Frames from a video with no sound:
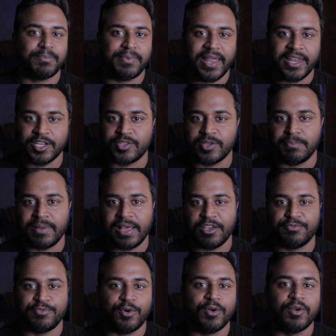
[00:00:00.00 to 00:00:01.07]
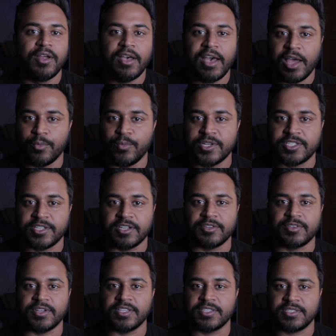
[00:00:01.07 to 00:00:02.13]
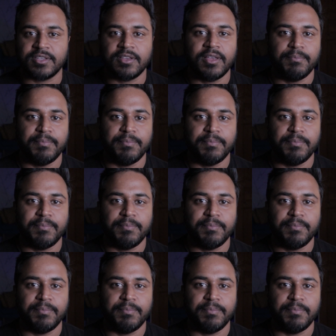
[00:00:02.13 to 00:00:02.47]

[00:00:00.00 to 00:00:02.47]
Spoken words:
planning to apply for and which countries